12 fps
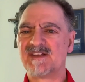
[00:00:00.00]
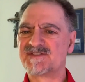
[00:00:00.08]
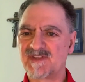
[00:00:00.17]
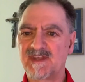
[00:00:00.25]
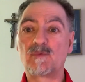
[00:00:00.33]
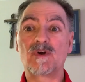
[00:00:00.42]

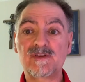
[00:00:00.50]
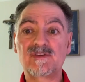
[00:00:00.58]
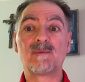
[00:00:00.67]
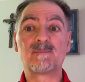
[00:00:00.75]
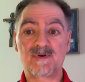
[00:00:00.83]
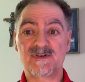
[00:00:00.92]
So they worked
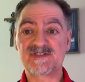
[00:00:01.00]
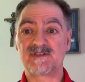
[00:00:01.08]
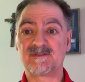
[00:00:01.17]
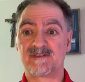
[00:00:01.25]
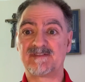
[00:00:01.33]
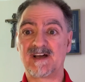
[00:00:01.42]
on
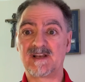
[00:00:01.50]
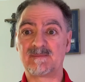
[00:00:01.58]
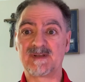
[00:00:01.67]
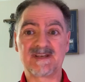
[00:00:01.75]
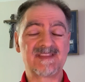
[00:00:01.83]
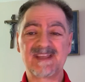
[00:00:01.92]
personal
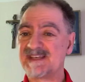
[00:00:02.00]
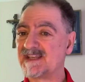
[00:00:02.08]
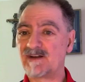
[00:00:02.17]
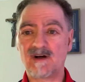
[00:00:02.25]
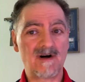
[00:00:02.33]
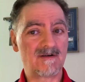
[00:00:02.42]
development, and they
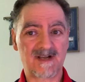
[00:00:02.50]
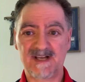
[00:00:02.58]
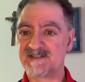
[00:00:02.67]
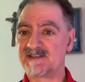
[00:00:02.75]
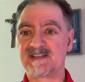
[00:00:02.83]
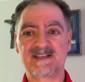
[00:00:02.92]
did all
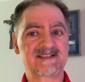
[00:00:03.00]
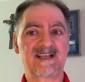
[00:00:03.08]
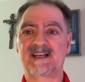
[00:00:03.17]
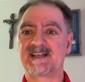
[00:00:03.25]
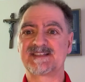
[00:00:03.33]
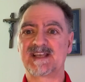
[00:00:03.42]
kinds of things,
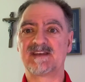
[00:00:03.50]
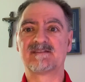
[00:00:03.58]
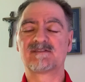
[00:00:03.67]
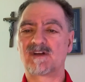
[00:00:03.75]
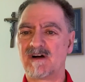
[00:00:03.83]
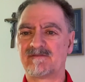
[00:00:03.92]
like I said,
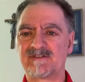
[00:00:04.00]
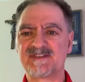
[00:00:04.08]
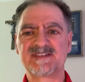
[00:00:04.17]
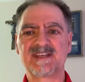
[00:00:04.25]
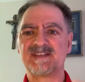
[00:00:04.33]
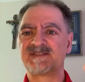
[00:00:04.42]

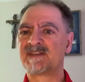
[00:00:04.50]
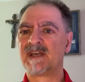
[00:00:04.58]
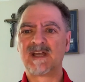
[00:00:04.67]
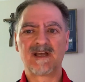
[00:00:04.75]
conferences,